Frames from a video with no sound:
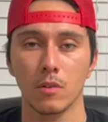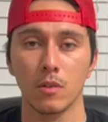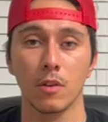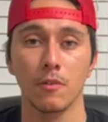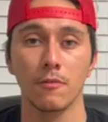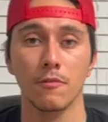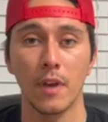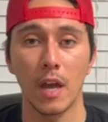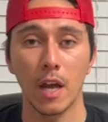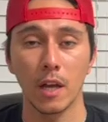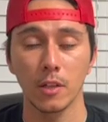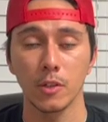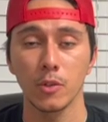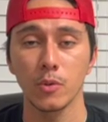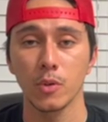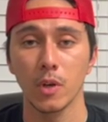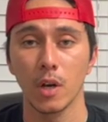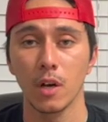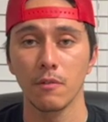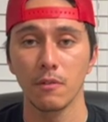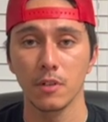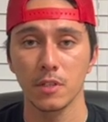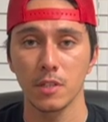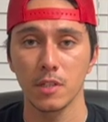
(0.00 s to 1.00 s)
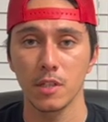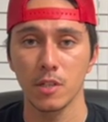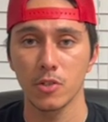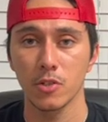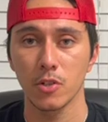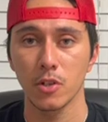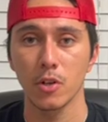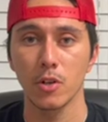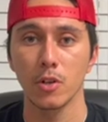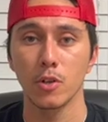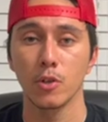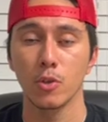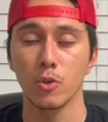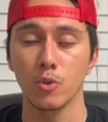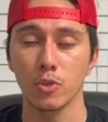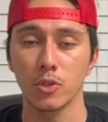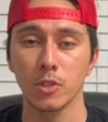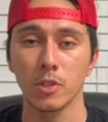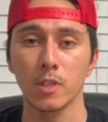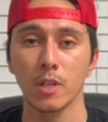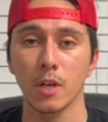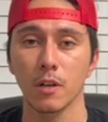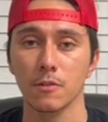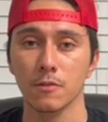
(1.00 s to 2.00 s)
The value of a t-shirt usually
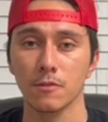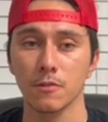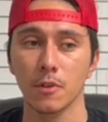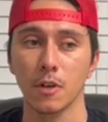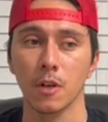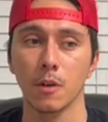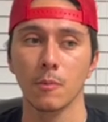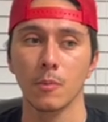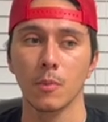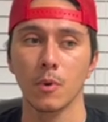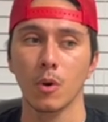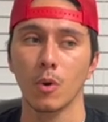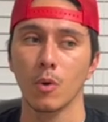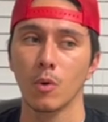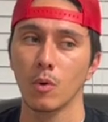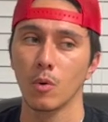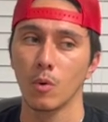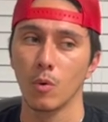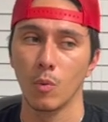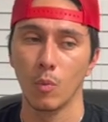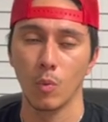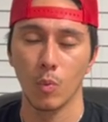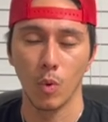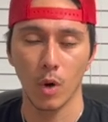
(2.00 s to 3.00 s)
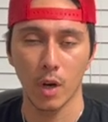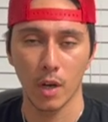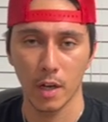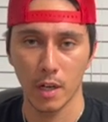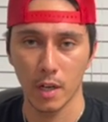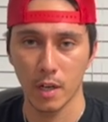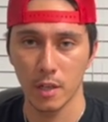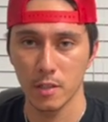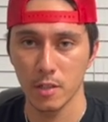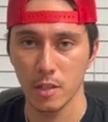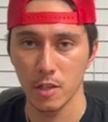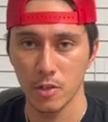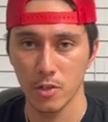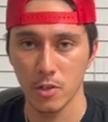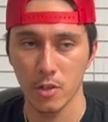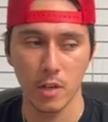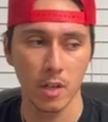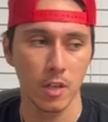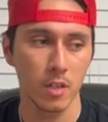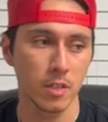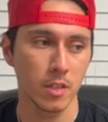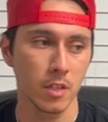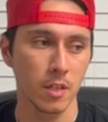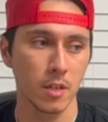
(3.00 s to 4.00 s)
comes from what kind of t-shirt
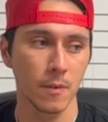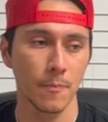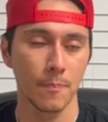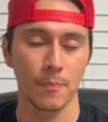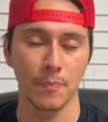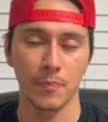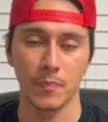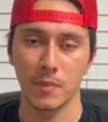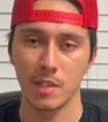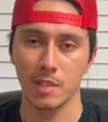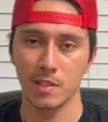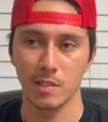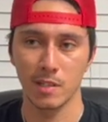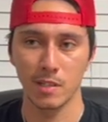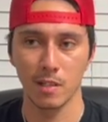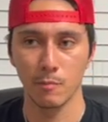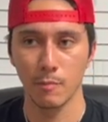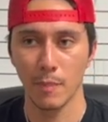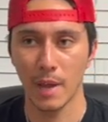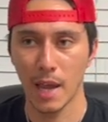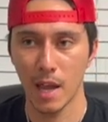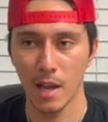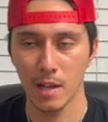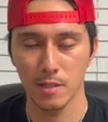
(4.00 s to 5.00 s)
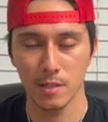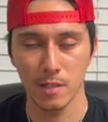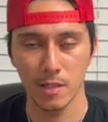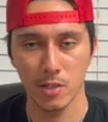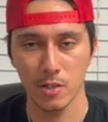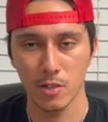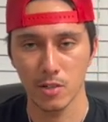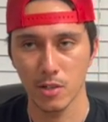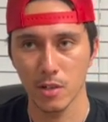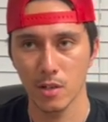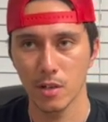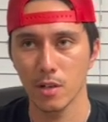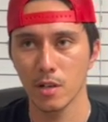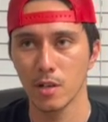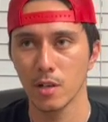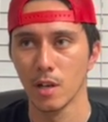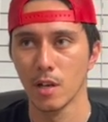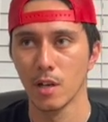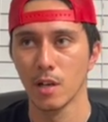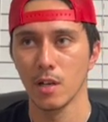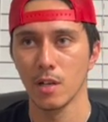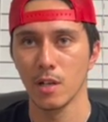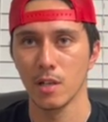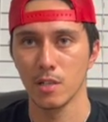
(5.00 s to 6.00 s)
is it? Is it a band t-shirt?
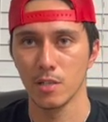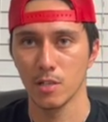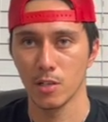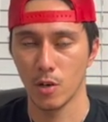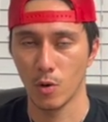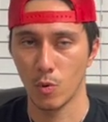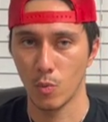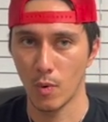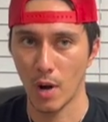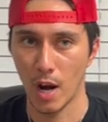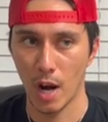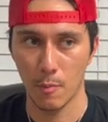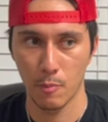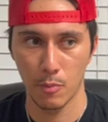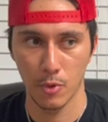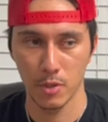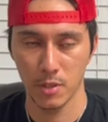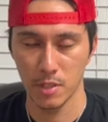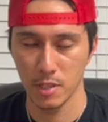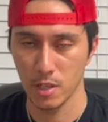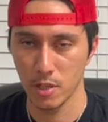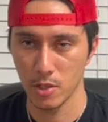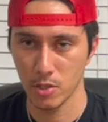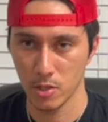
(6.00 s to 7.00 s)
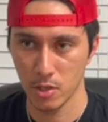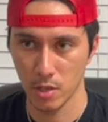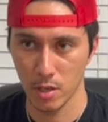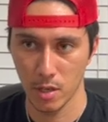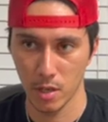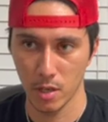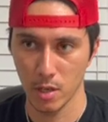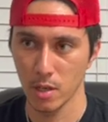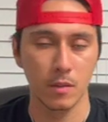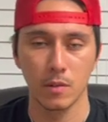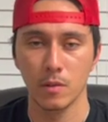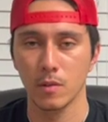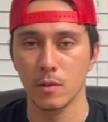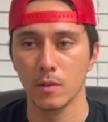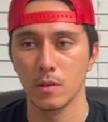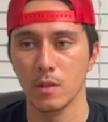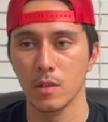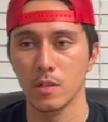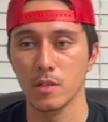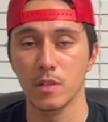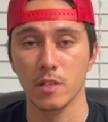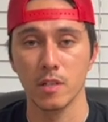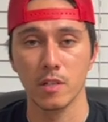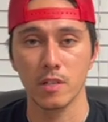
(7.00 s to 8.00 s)
Is it a rapper t-shirt?
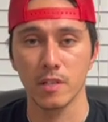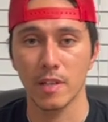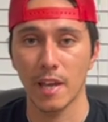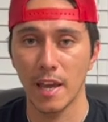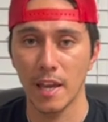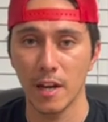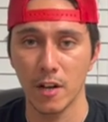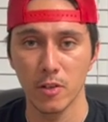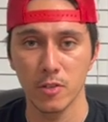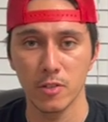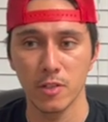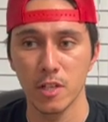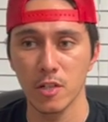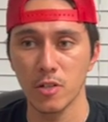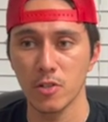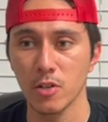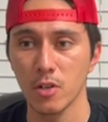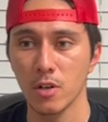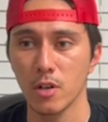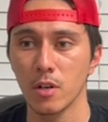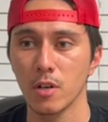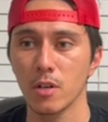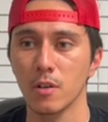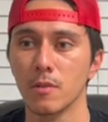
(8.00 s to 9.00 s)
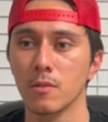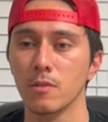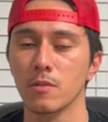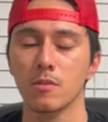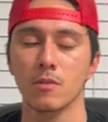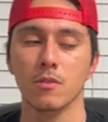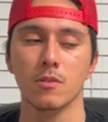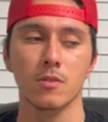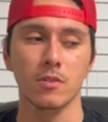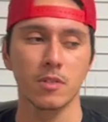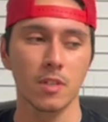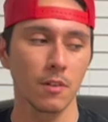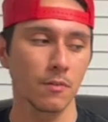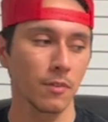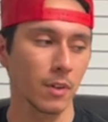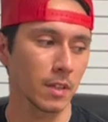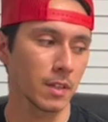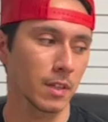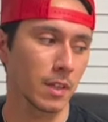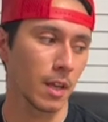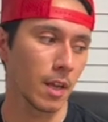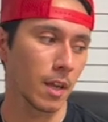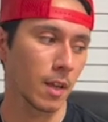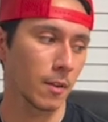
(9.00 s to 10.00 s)
Is it a skater t-shirt? Stuff like
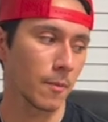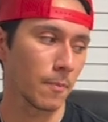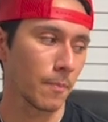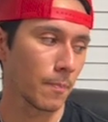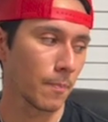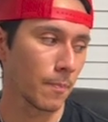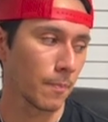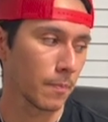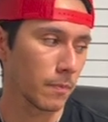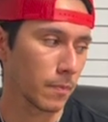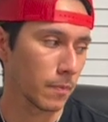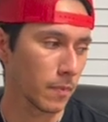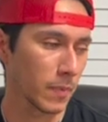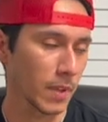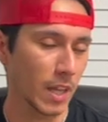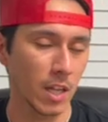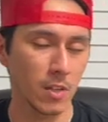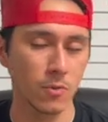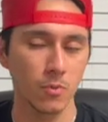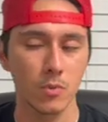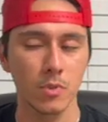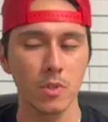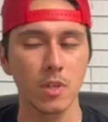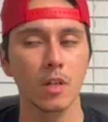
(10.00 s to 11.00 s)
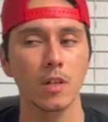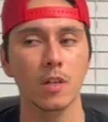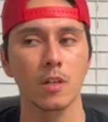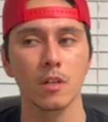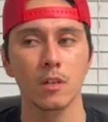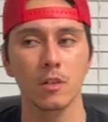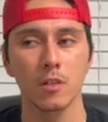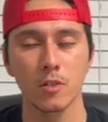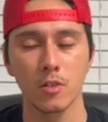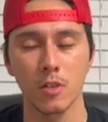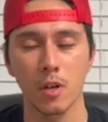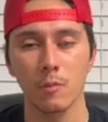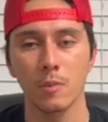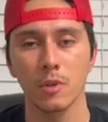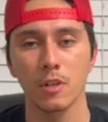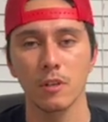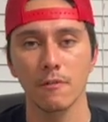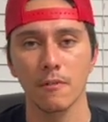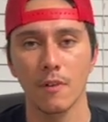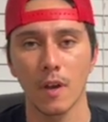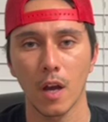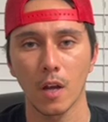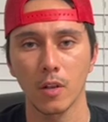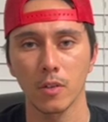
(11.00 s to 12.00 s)
that. That's what's gonna determine the
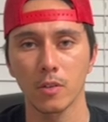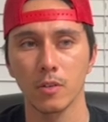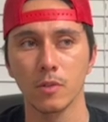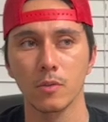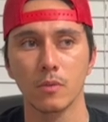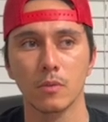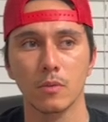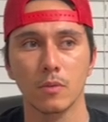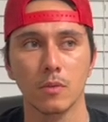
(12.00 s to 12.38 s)
value.